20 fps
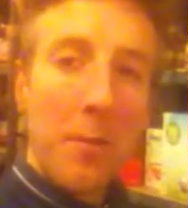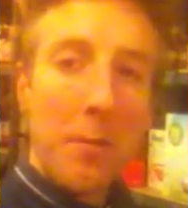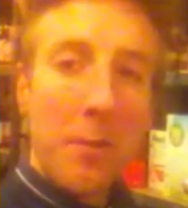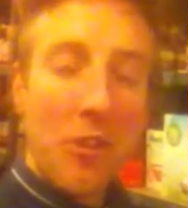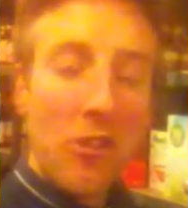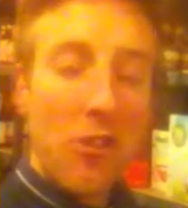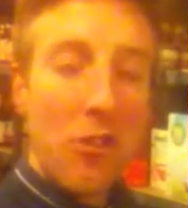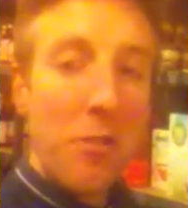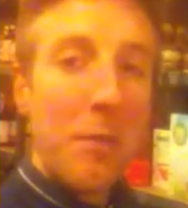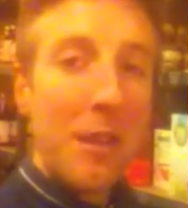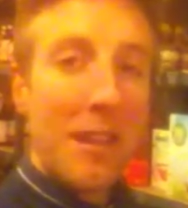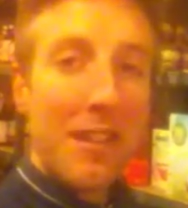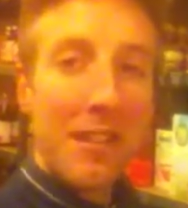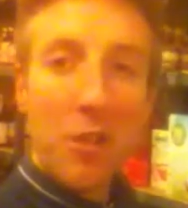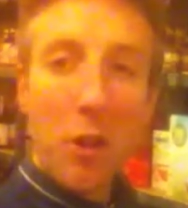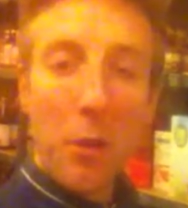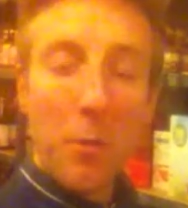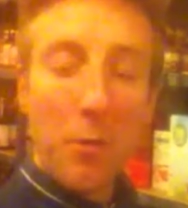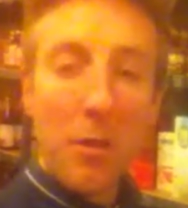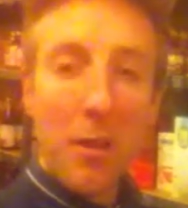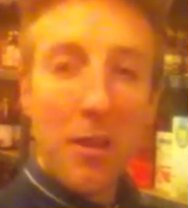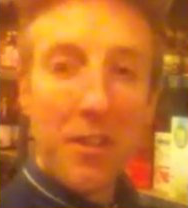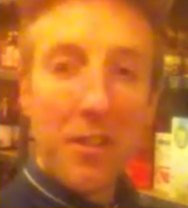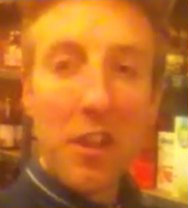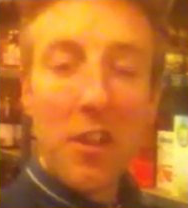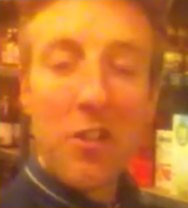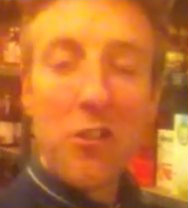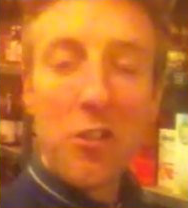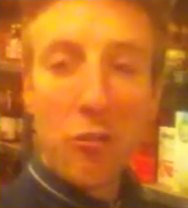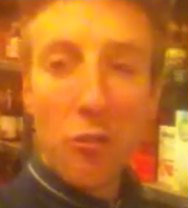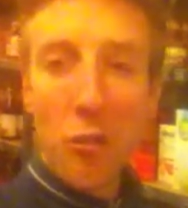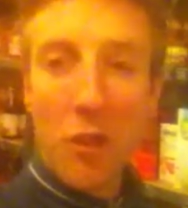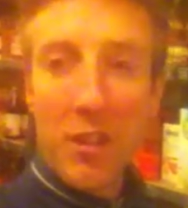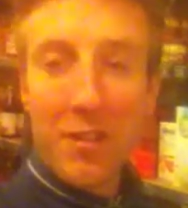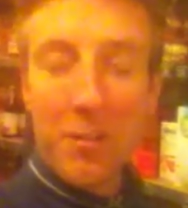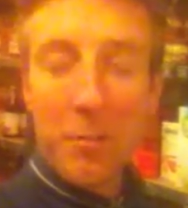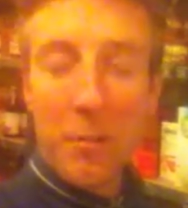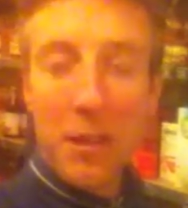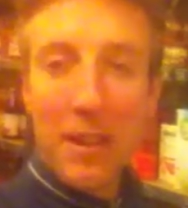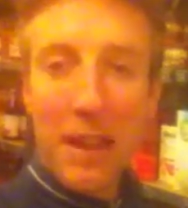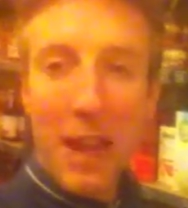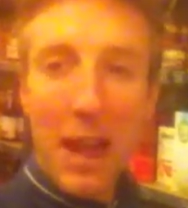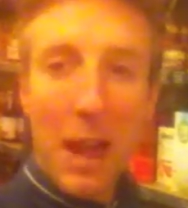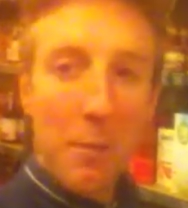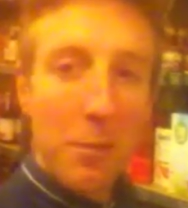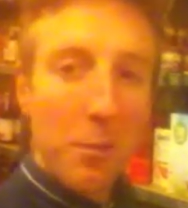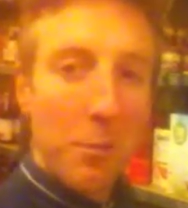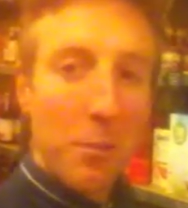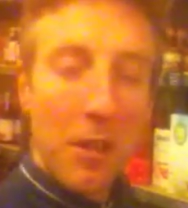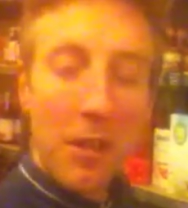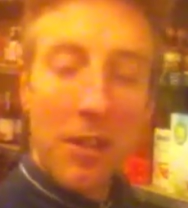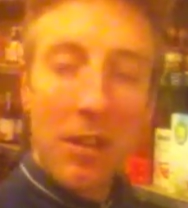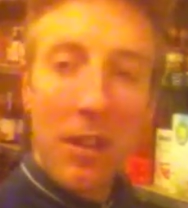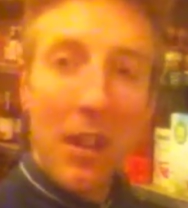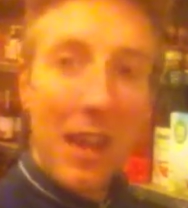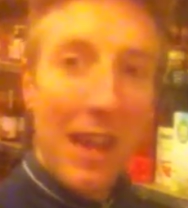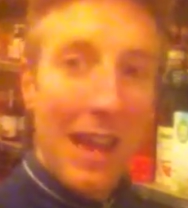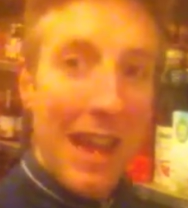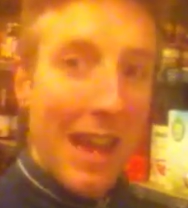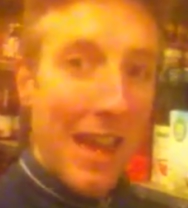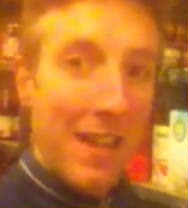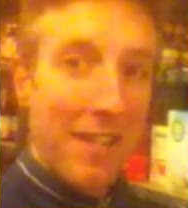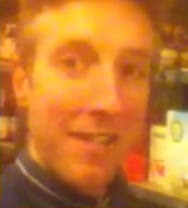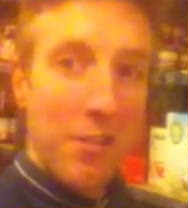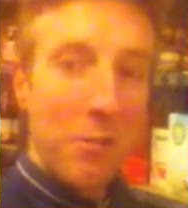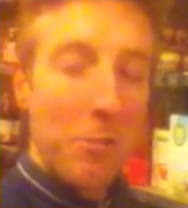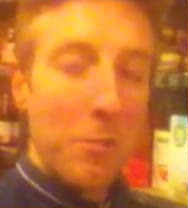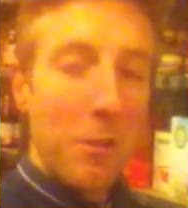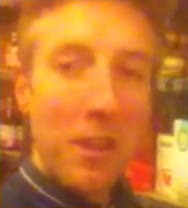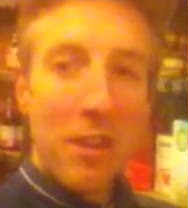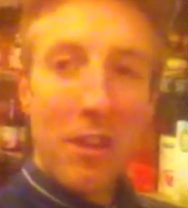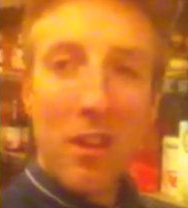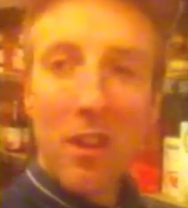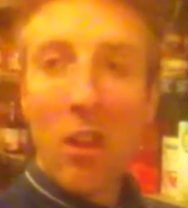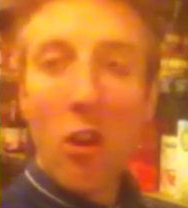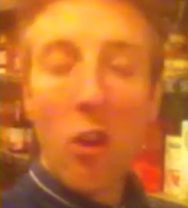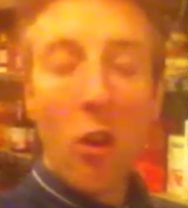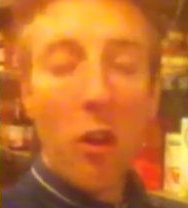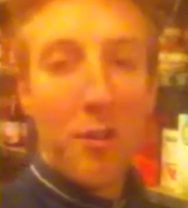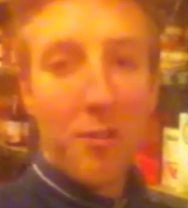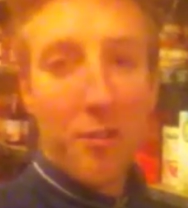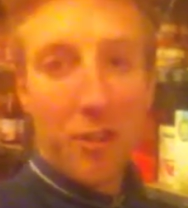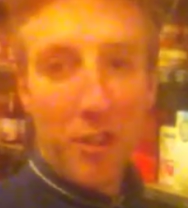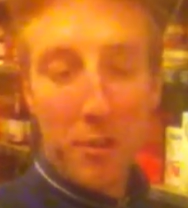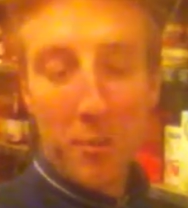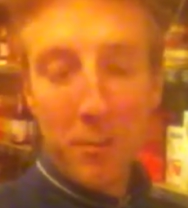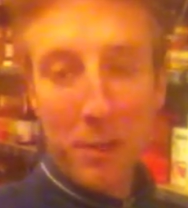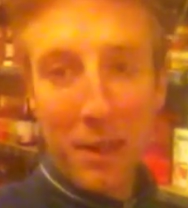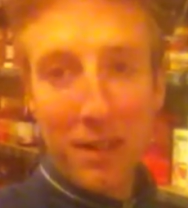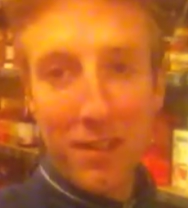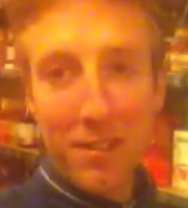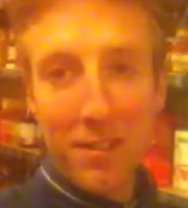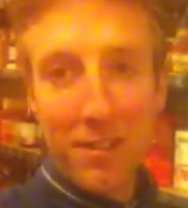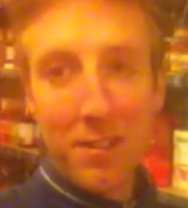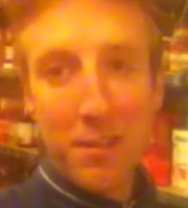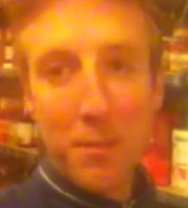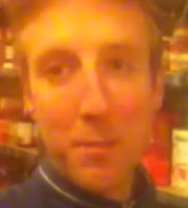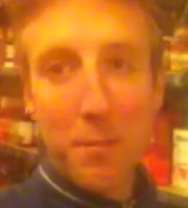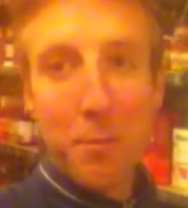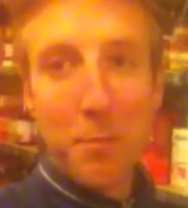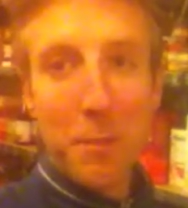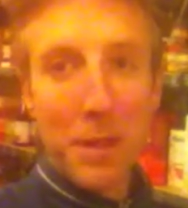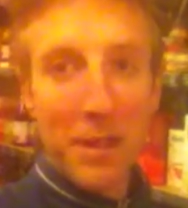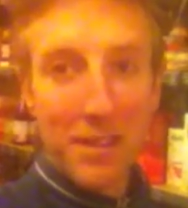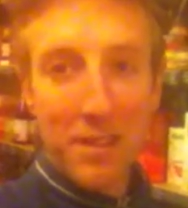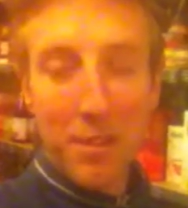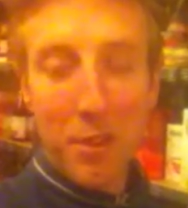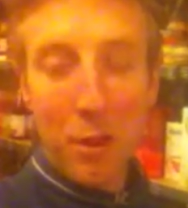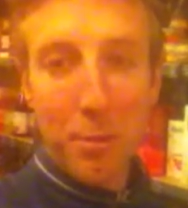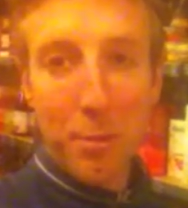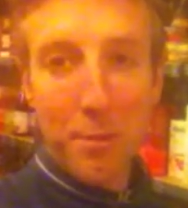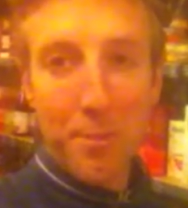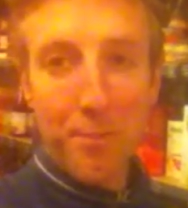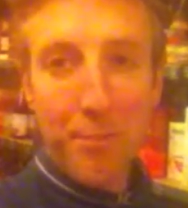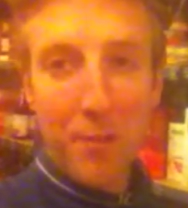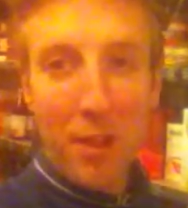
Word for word: Make sure you mix it up. So I use rice milk, almond milk, hazelnut milk, all different kind of milks. Mix it up.